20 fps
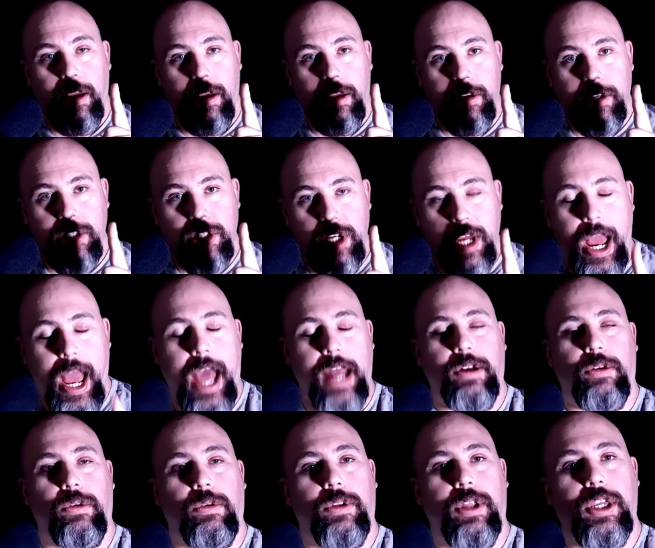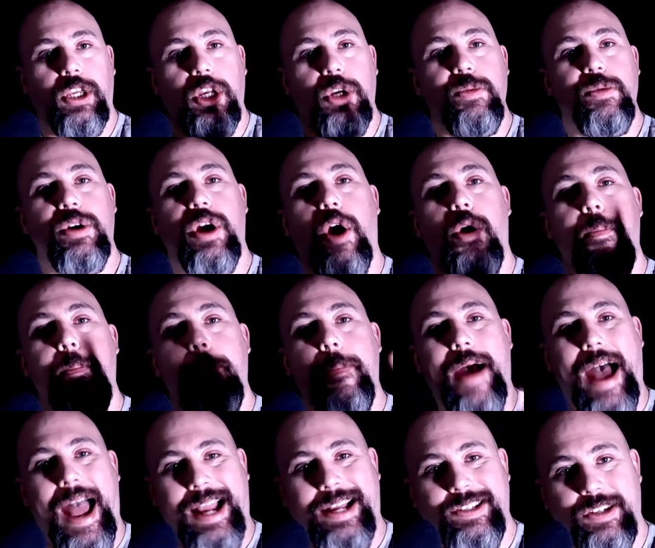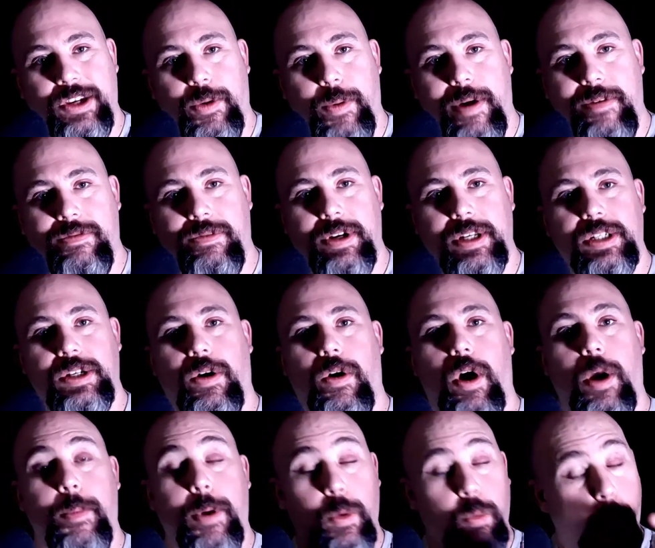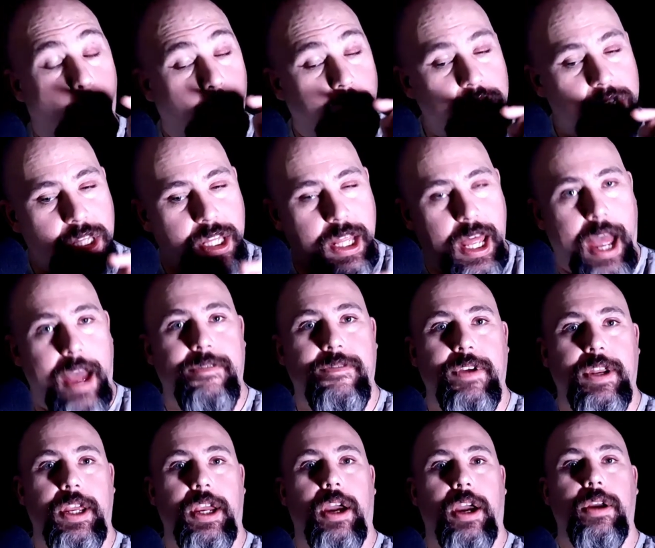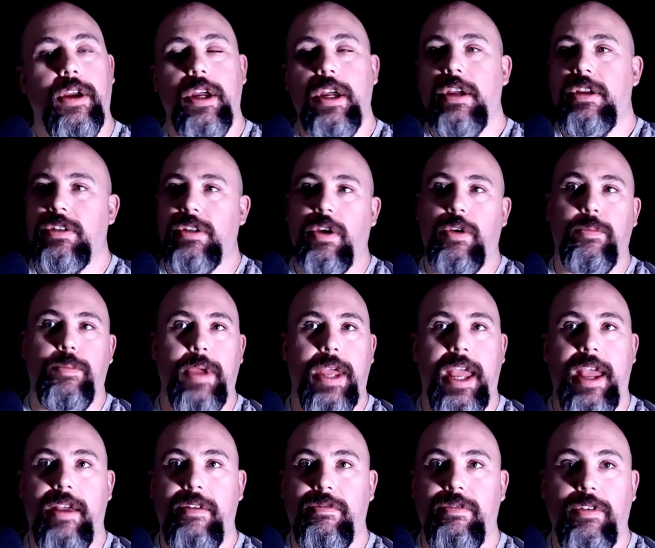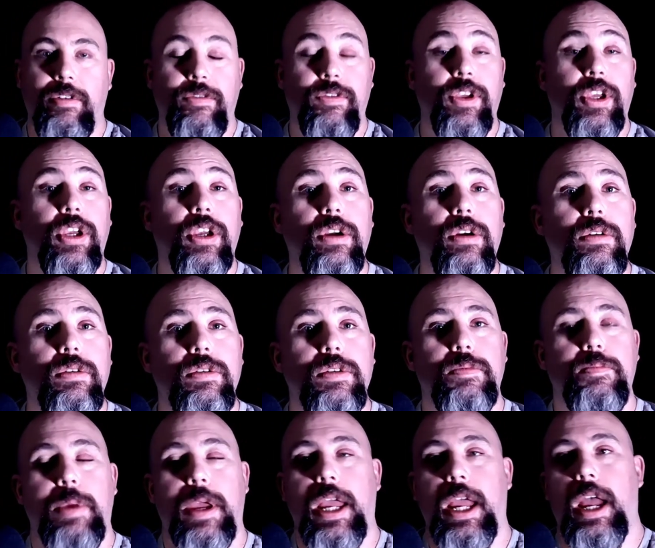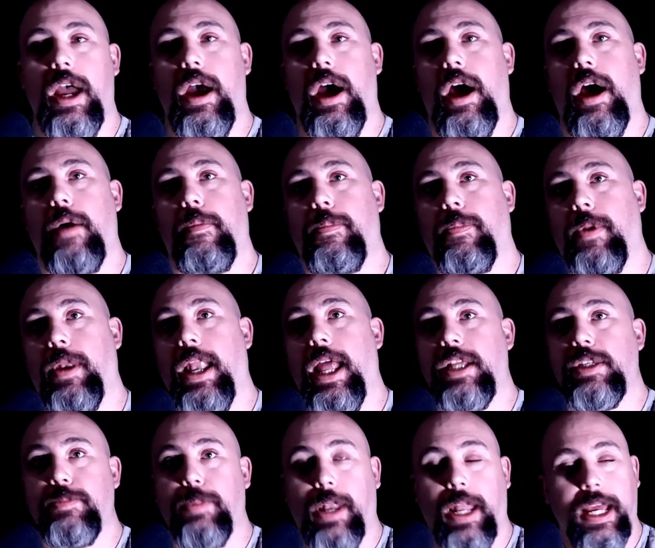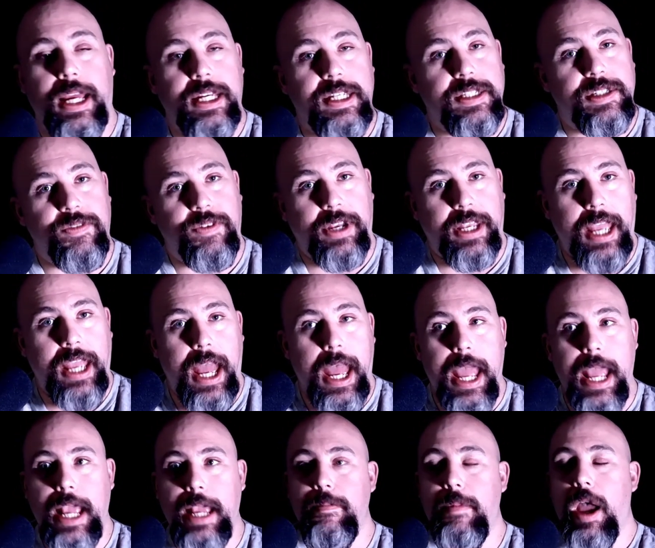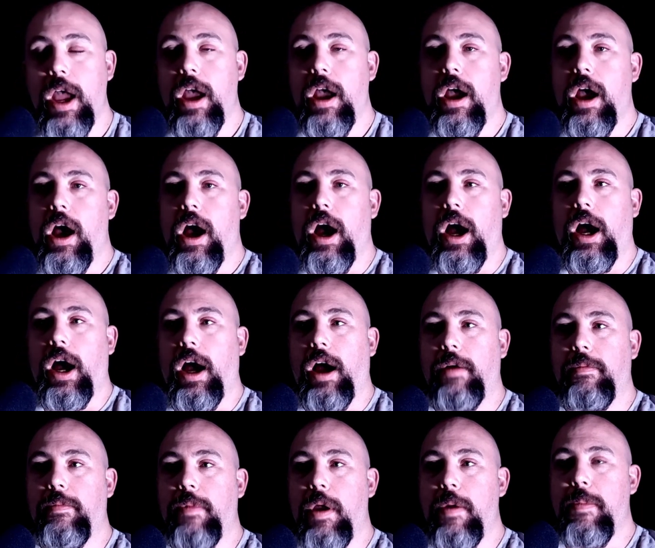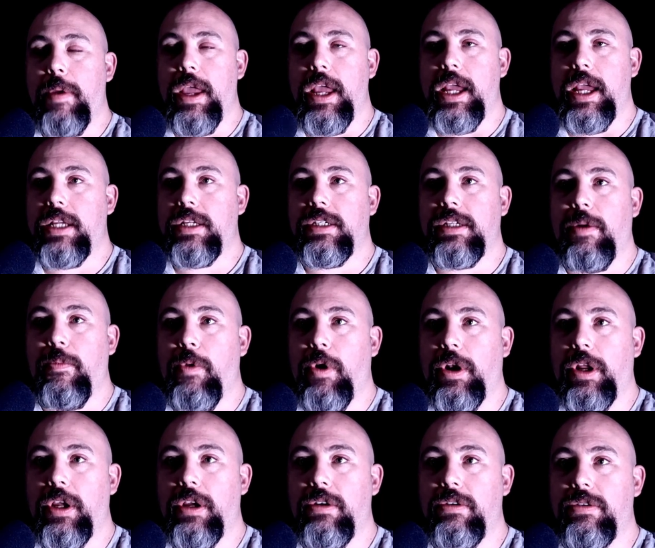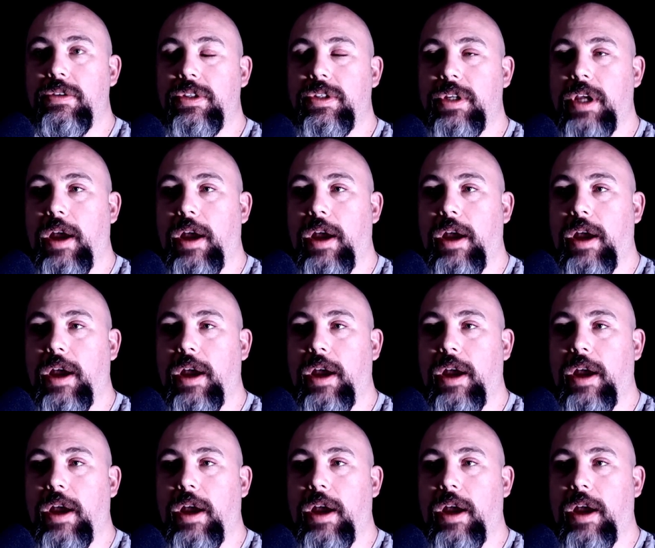channel that you will go back to every time and watch that video. So be it reviews, be it let's plays of a game, be it someone who's